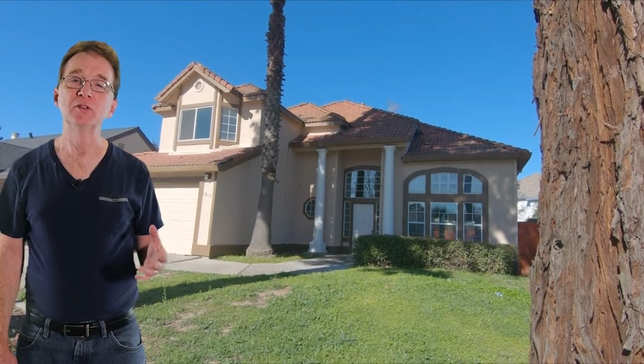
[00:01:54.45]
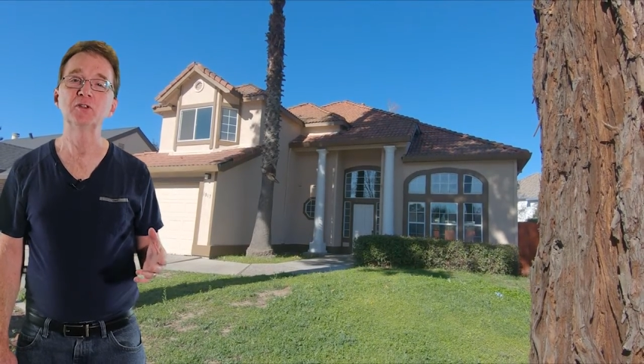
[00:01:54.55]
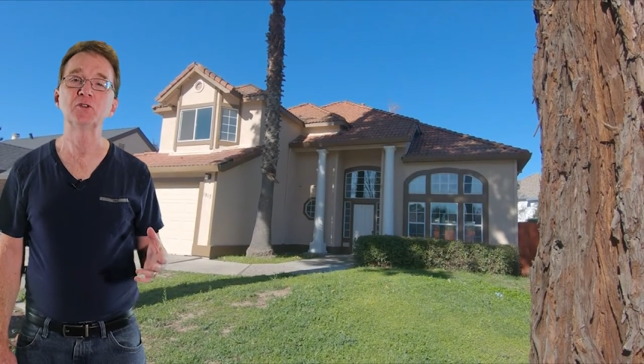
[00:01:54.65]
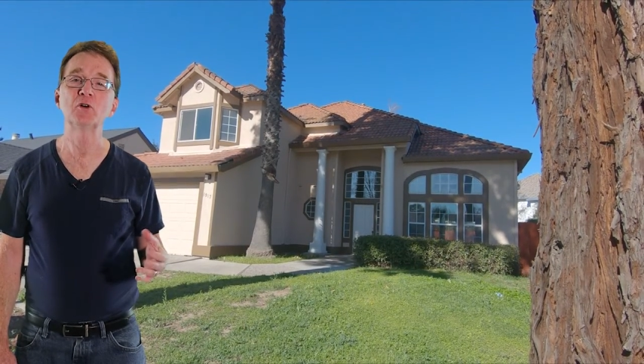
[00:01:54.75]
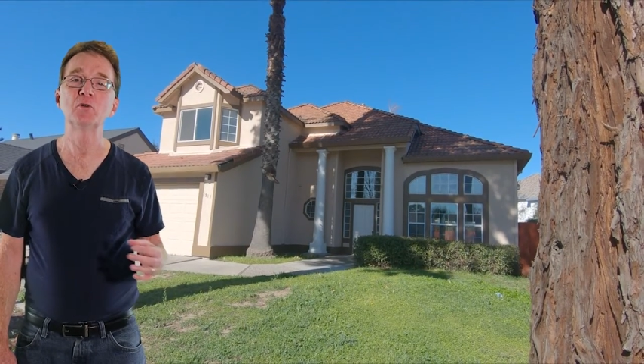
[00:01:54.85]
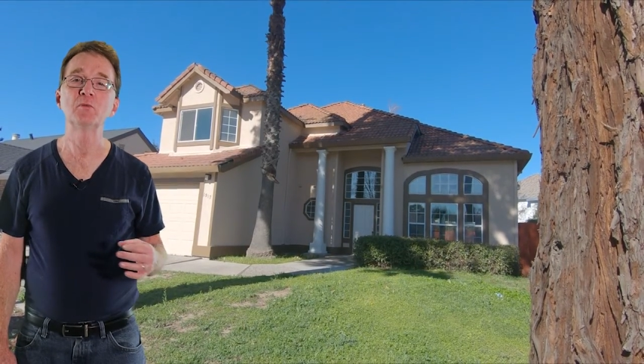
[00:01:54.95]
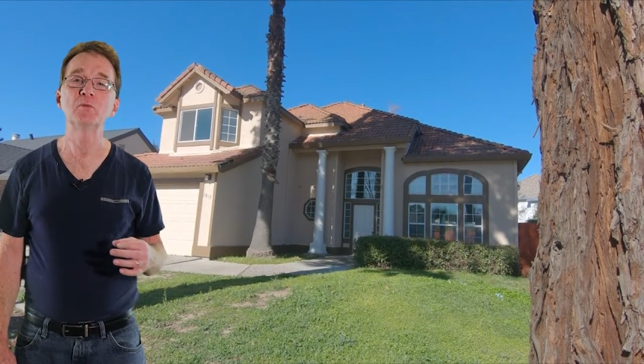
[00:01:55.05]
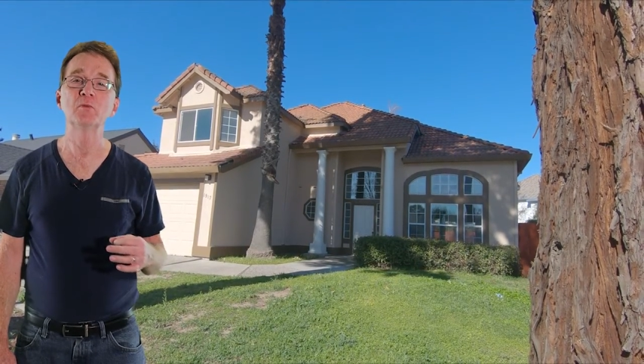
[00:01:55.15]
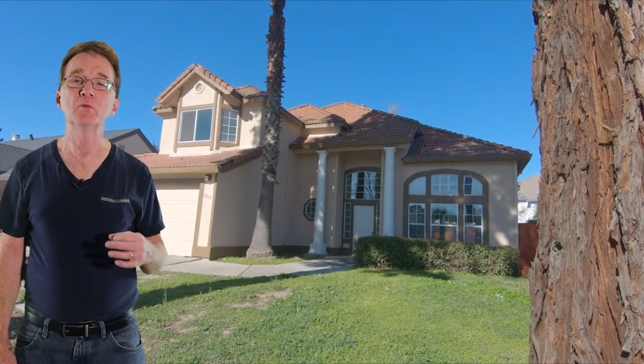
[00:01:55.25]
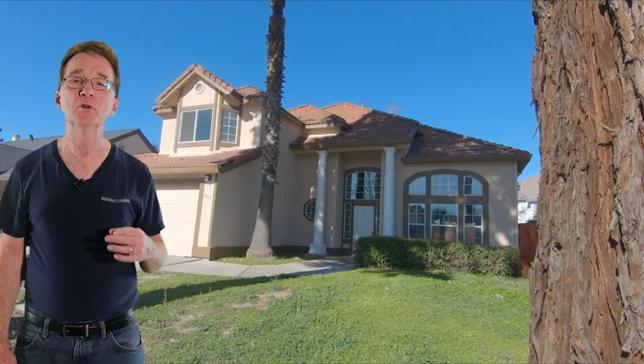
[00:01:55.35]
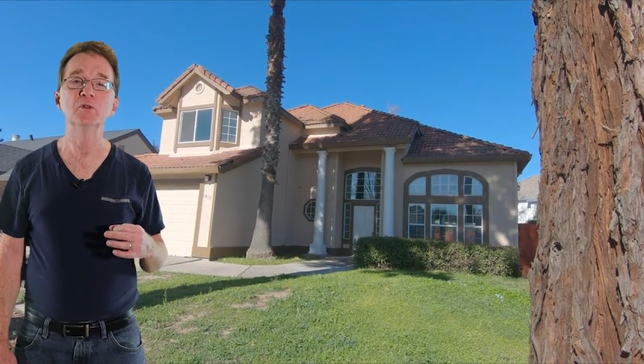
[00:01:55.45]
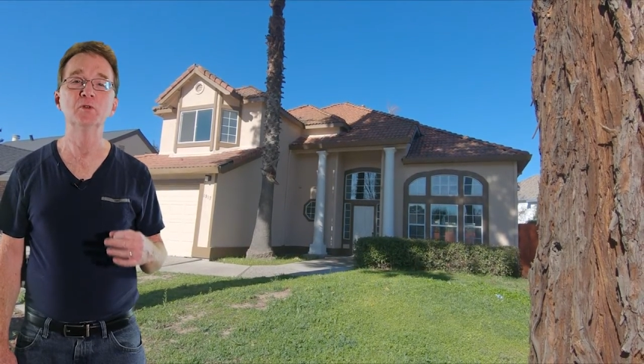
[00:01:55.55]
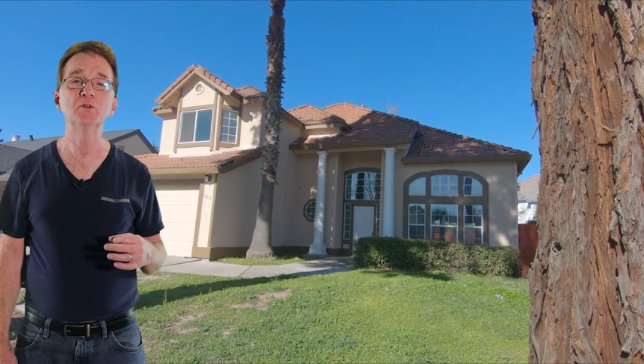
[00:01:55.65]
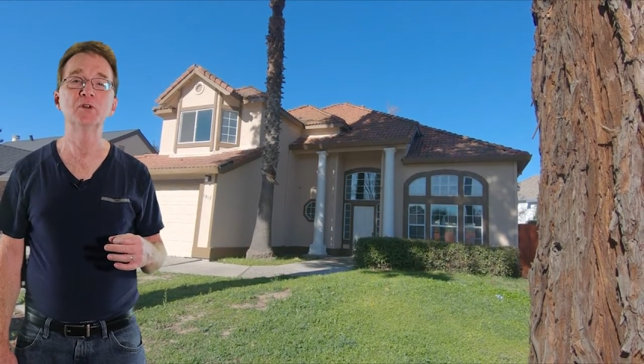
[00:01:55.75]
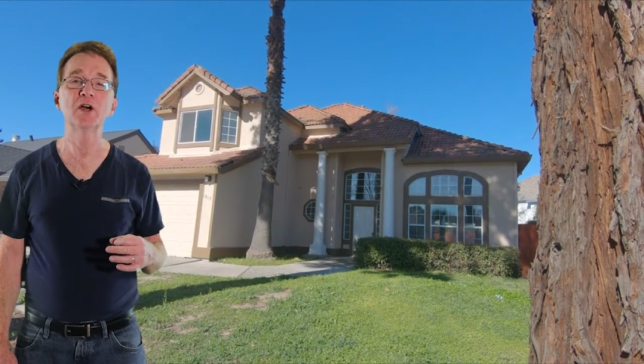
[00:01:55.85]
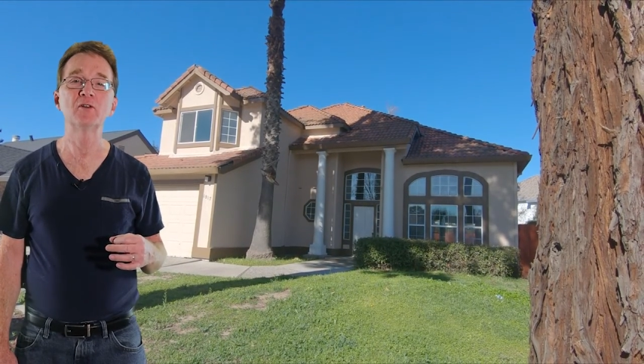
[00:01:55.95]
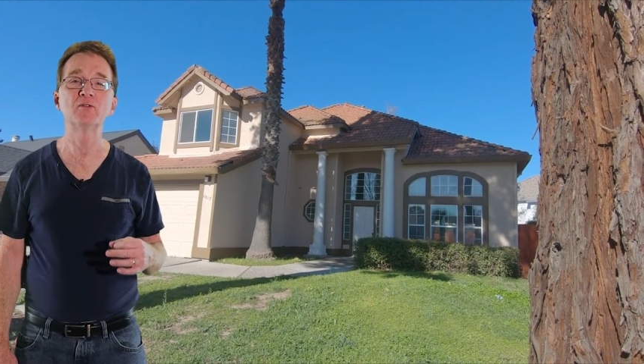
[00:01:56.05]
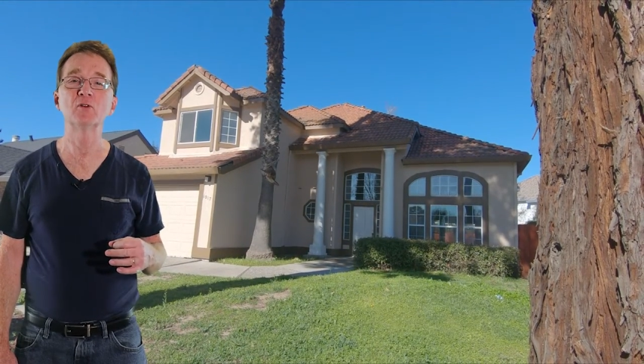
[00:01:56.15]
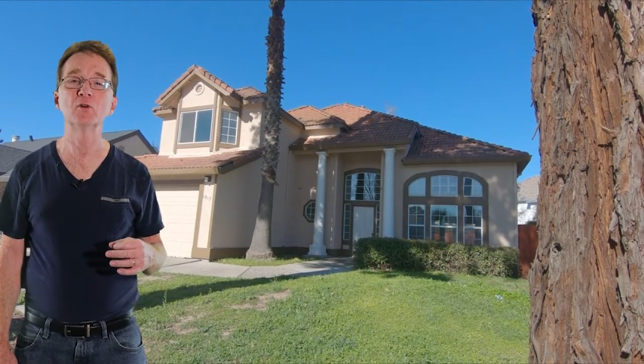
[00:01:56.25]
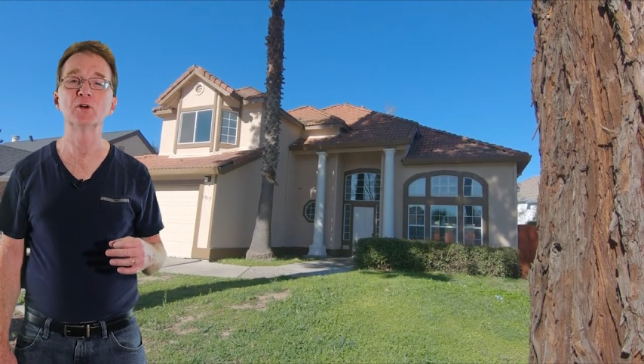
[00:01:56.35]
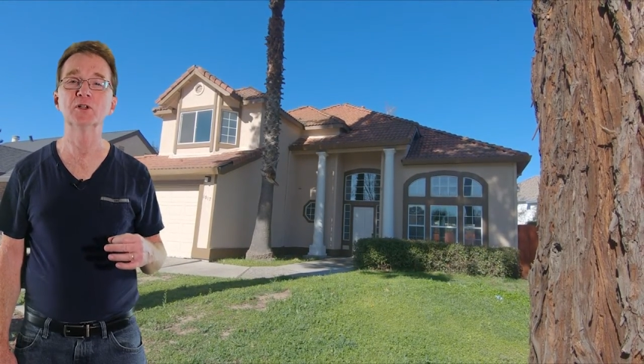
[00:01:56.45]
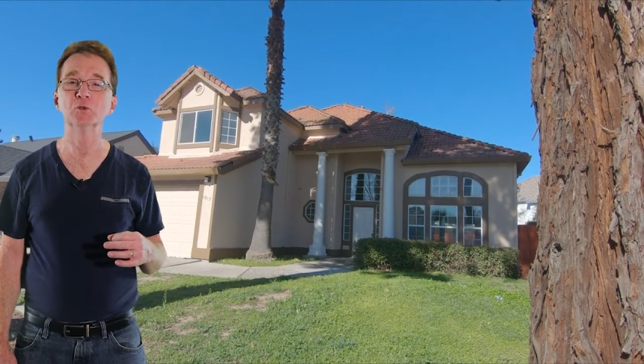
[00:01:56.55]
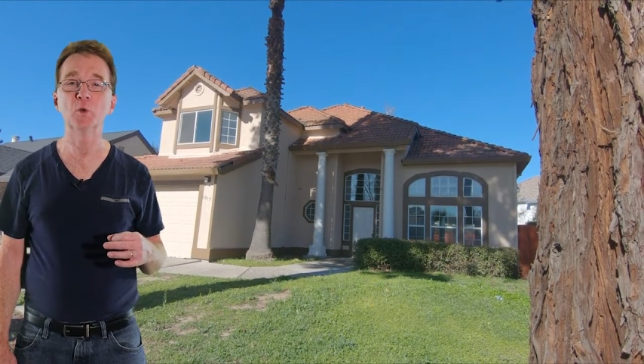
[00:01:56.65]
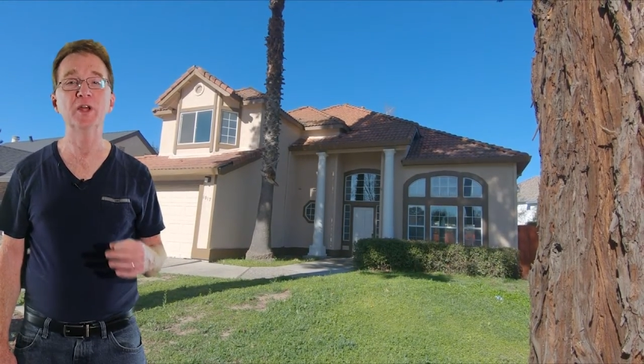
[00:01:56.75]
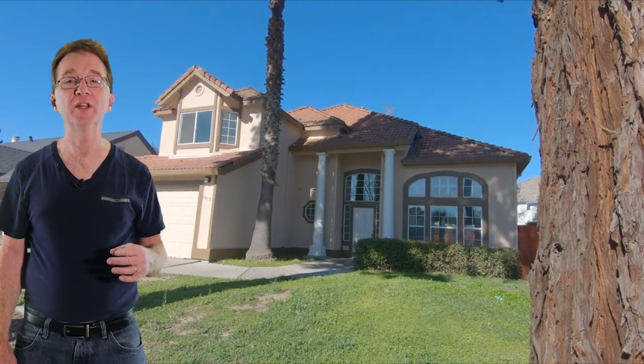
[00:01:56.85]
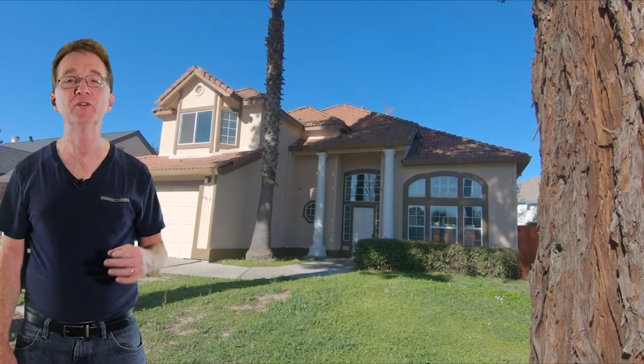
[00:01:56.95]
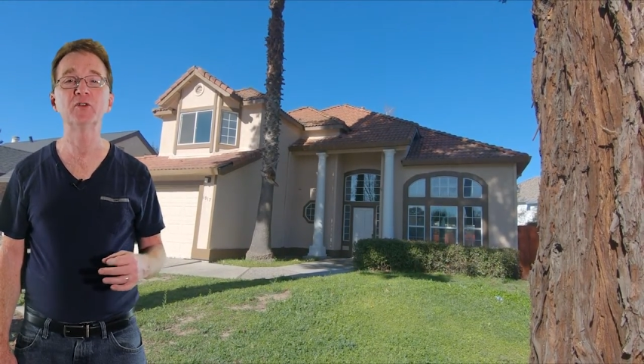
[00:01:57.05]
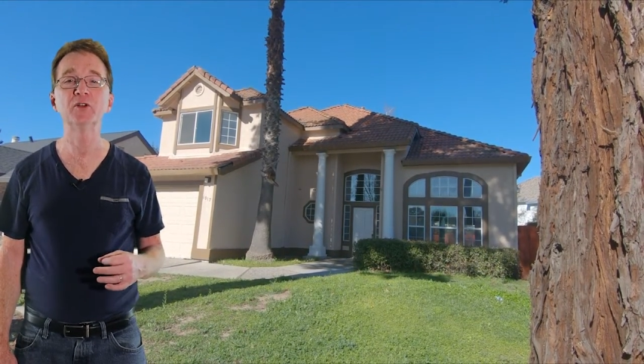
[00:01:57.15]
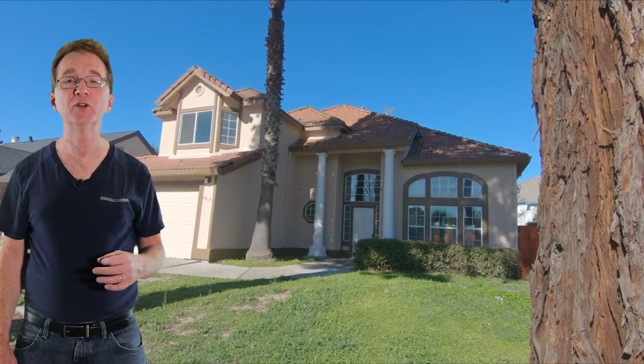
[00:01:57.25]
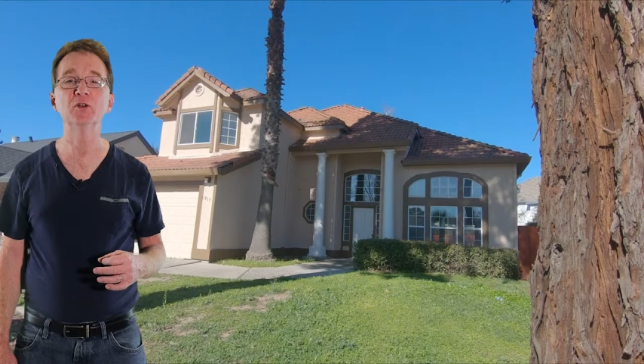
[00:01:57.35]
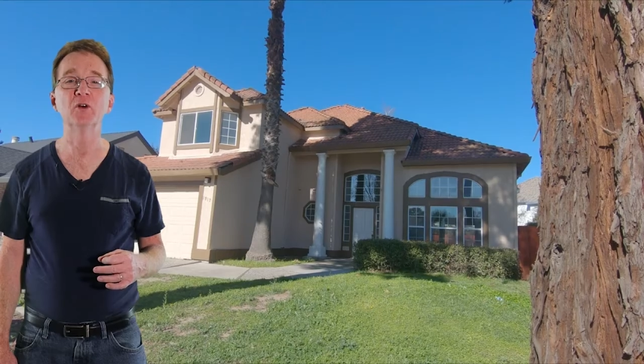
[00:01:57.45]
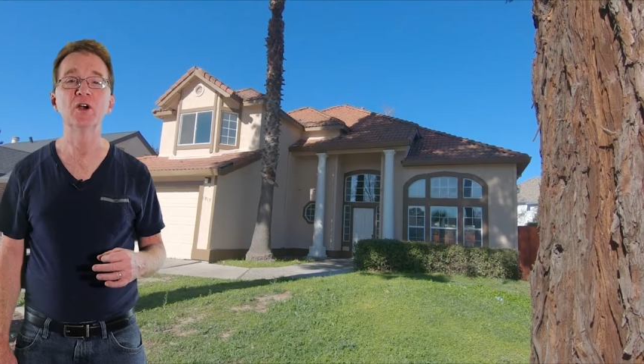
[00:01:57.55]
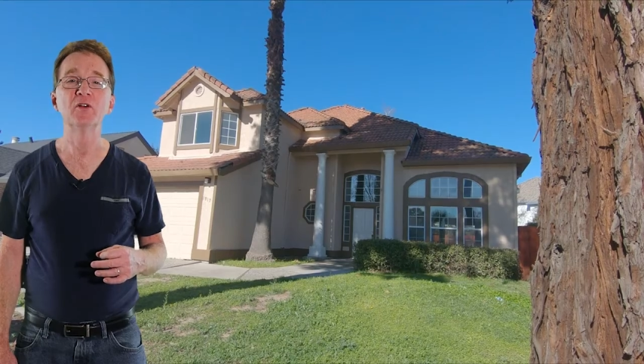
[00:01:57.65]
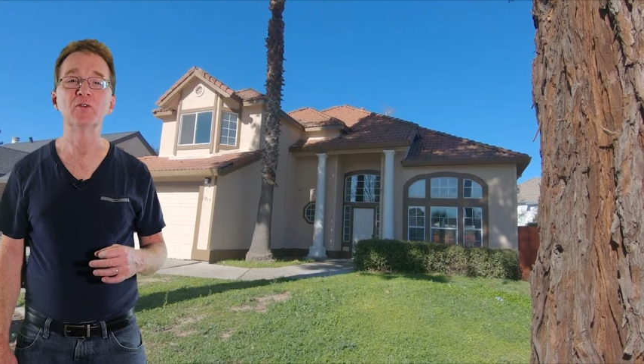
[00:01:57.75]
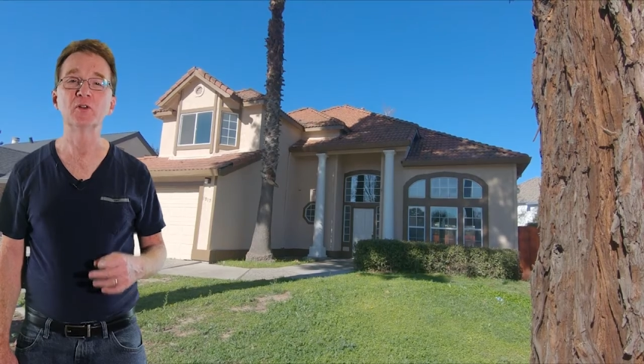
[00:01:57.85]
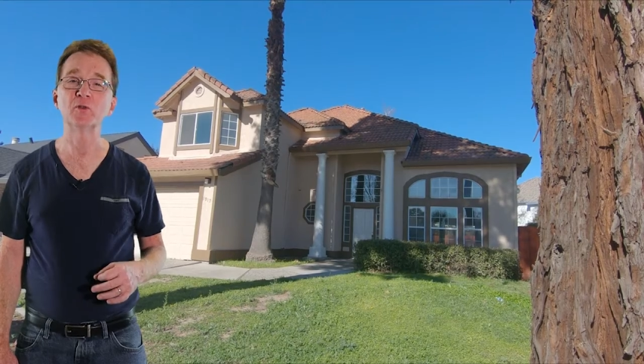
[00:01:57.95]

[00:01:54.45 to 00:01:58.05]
This home with new tile floor is waiting for you for